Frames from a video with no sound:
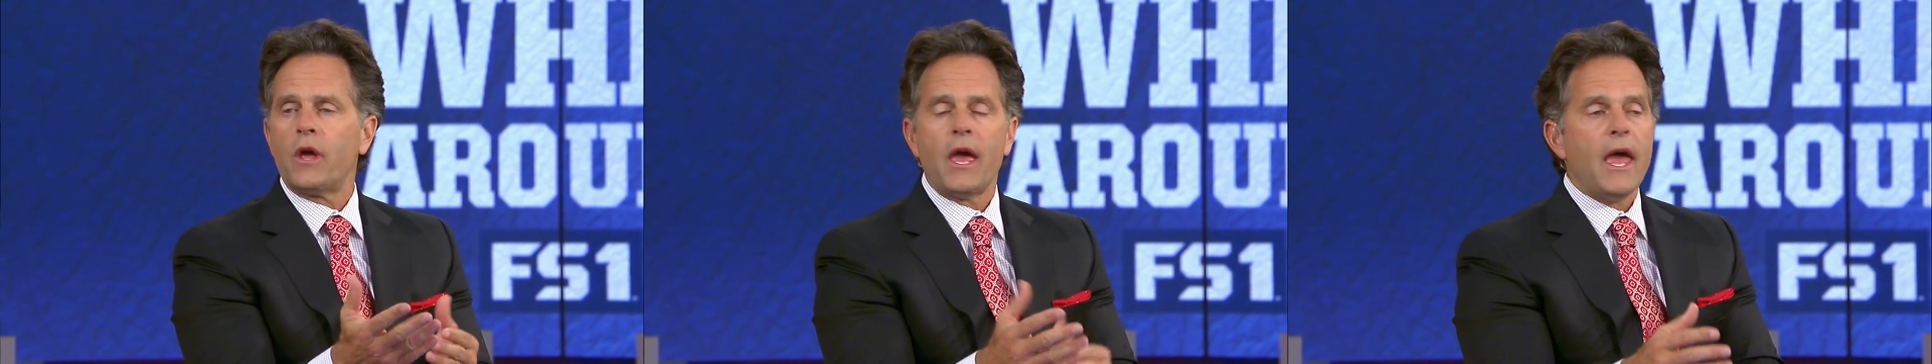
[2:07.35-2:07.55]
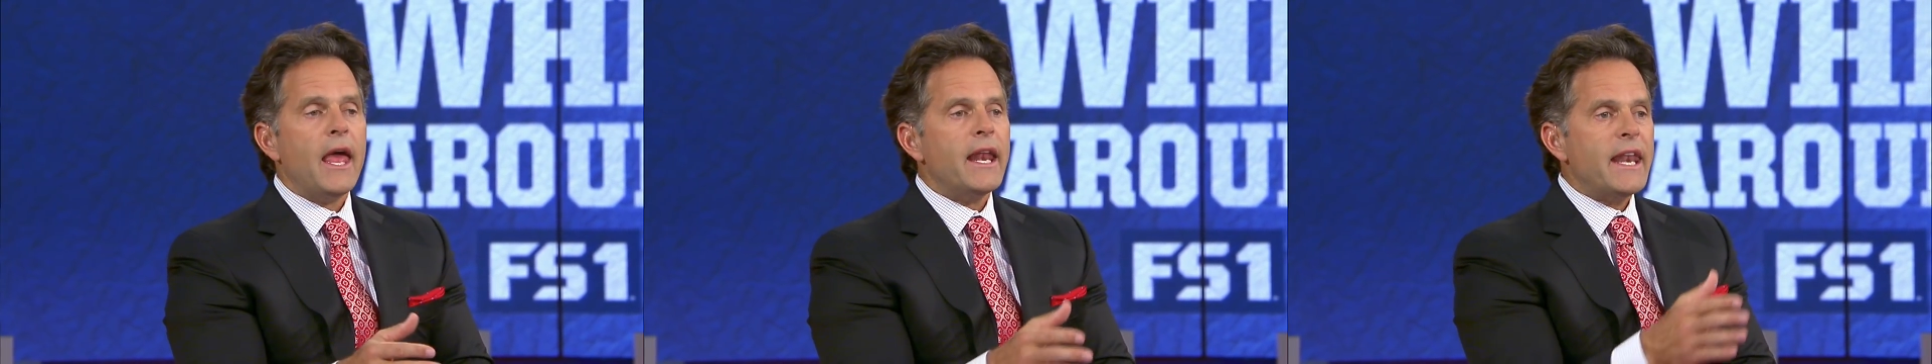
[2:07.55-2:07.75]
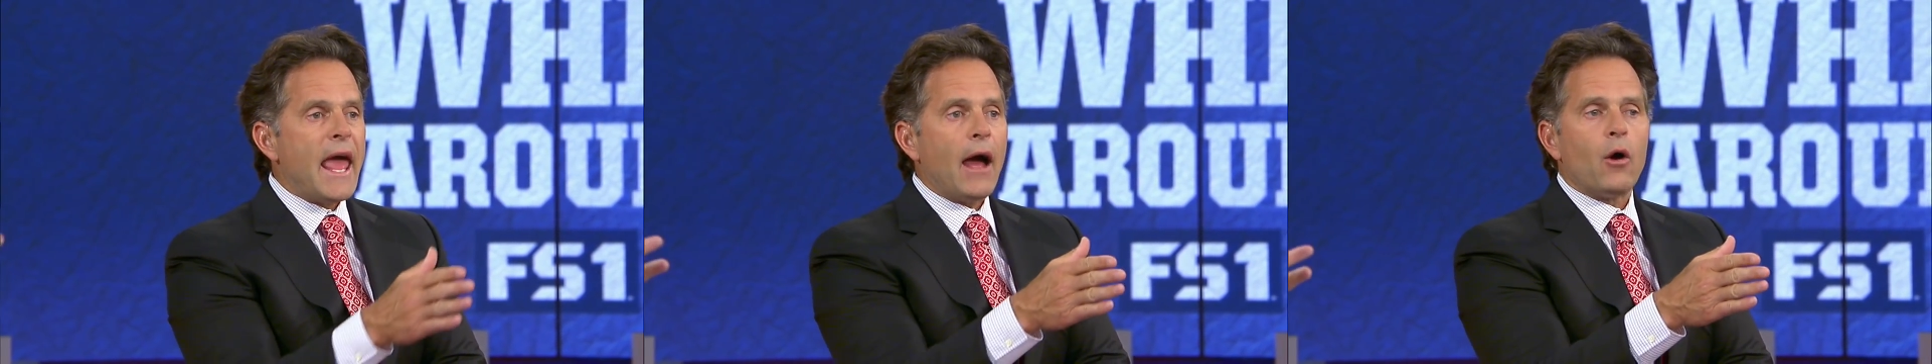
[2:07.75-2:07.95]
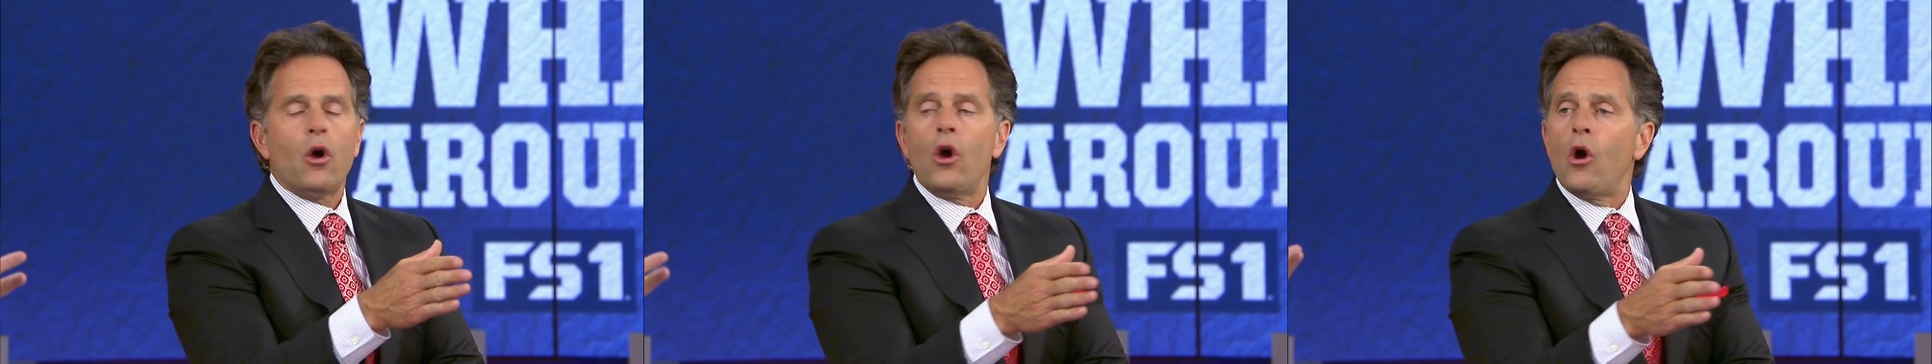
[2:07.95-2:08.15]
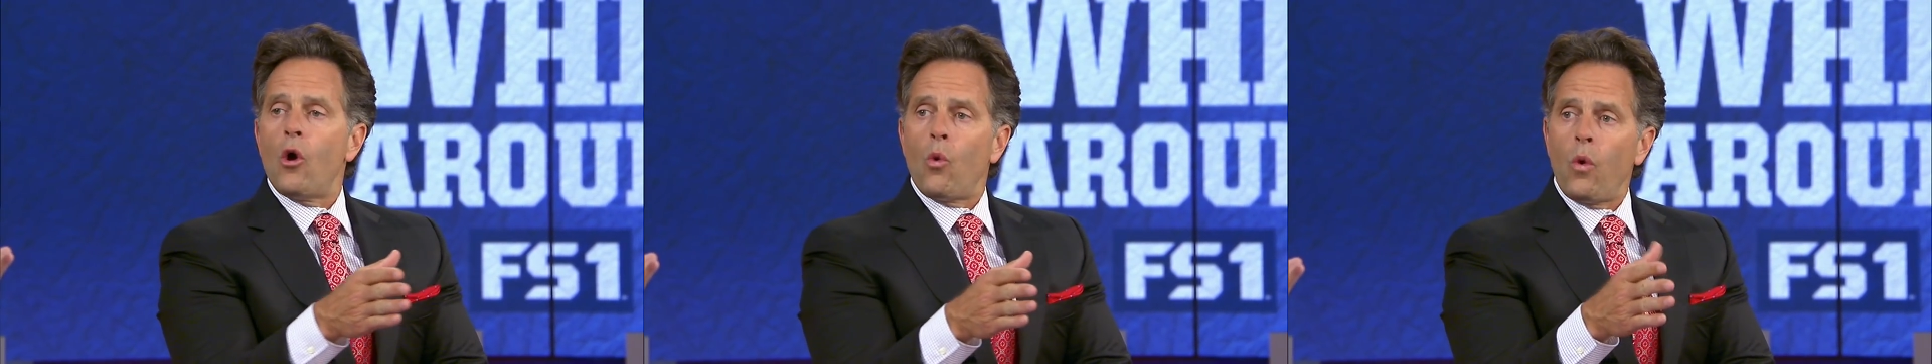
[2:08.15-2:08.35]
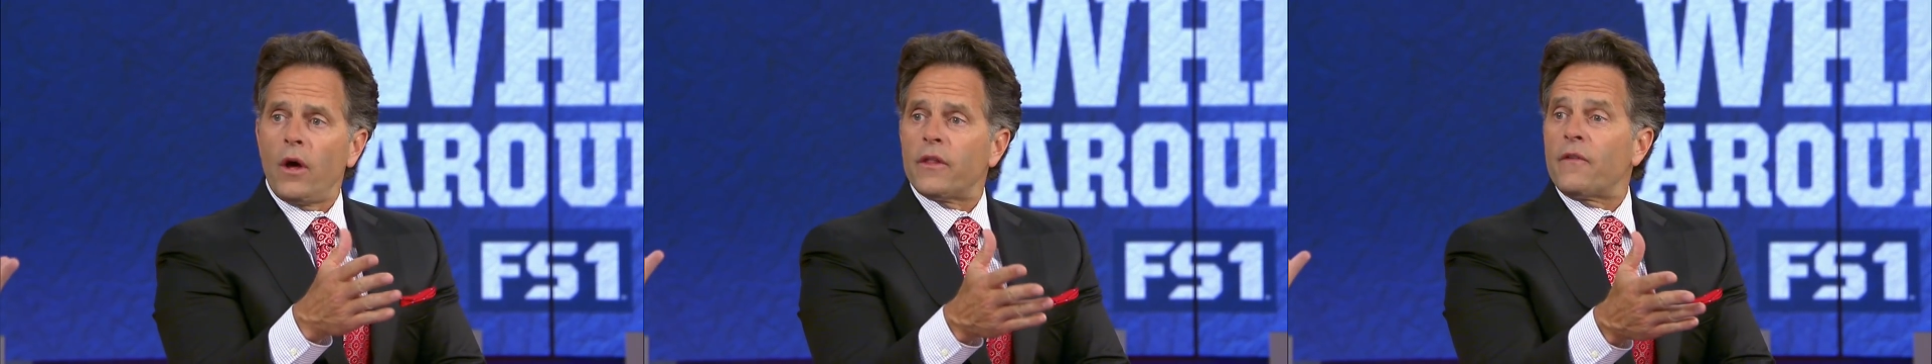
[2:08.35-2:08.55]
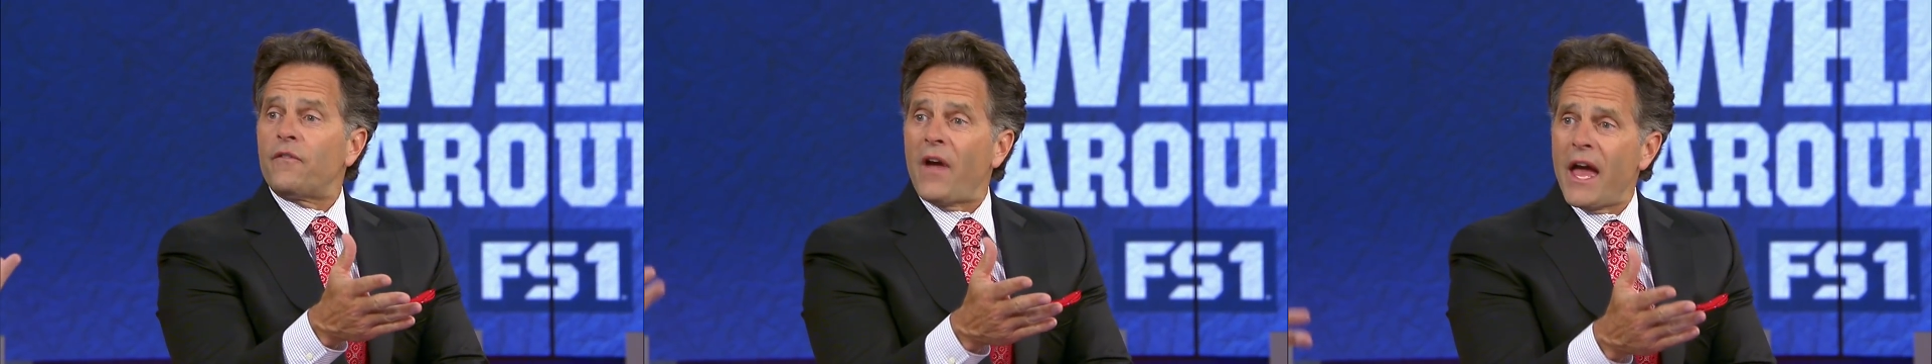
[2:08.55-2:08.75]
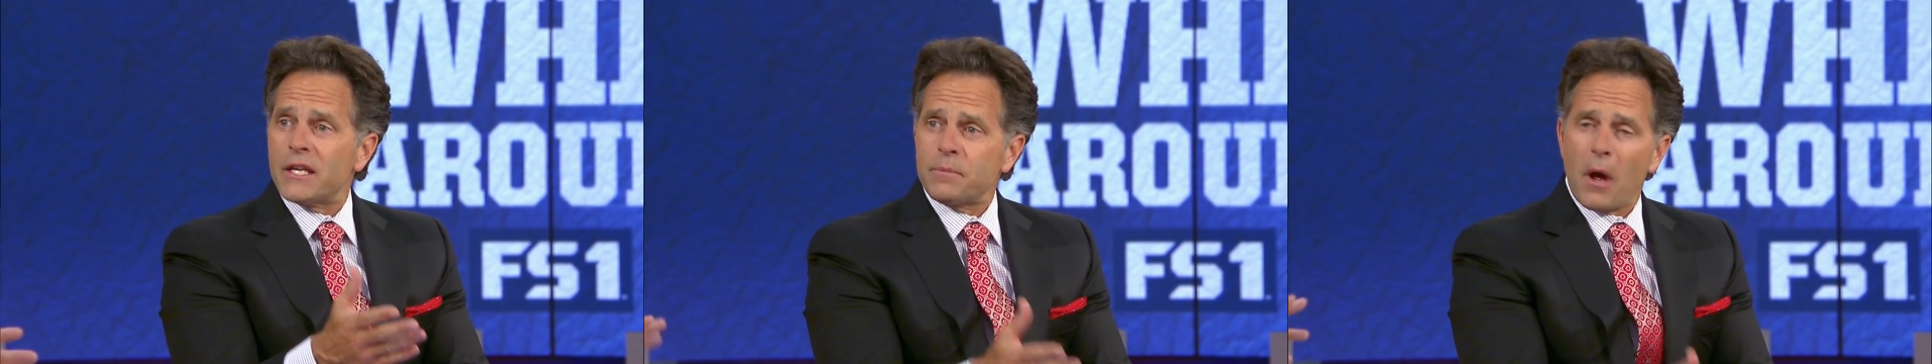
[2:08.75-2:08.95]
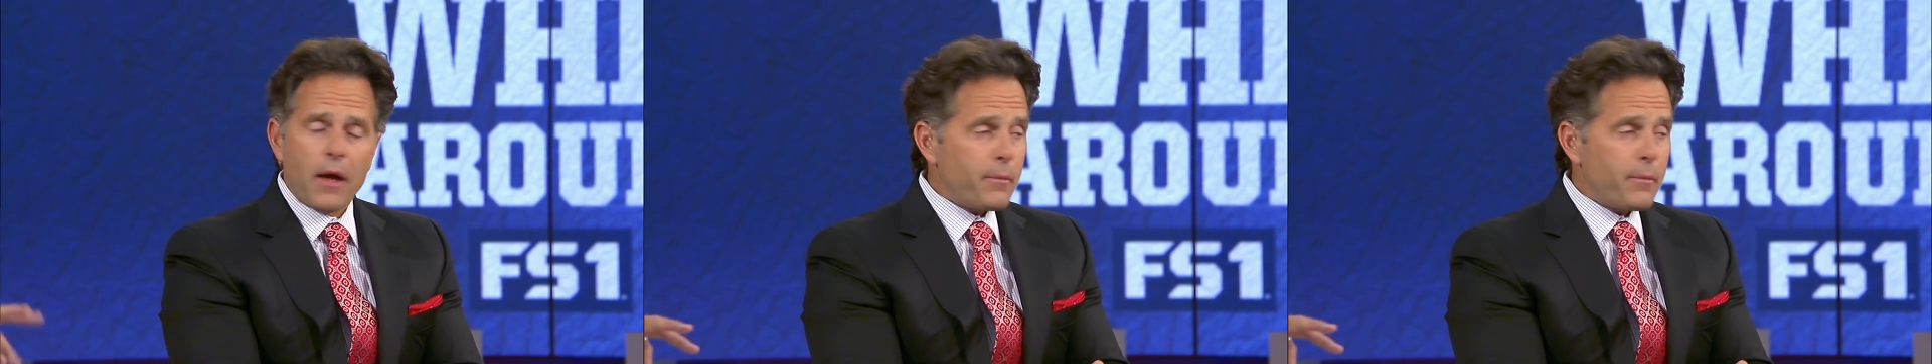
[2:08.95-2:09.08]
What fastball now, was well, up? Well, the fastball.